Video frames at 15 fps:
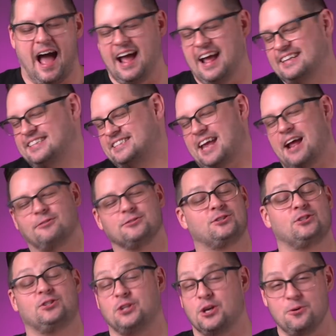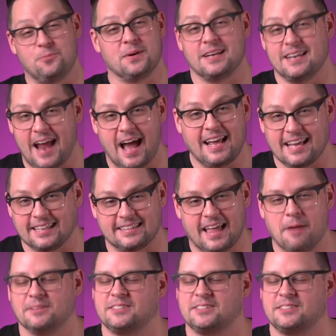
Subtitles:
it sounds stupid, and I get that,